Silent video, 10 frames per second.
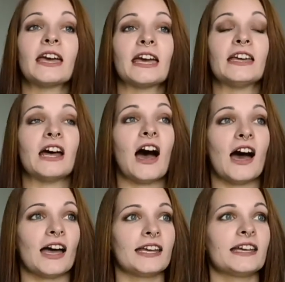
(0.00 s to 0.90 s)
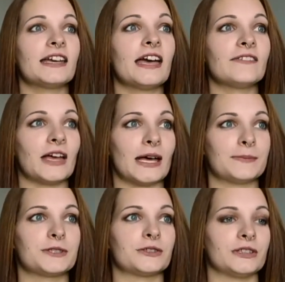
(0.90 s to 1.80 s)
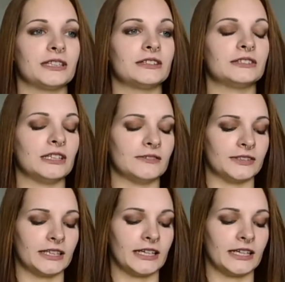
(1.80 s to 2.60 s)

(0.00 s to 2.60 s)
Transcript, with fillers: and I have absolutely loved it.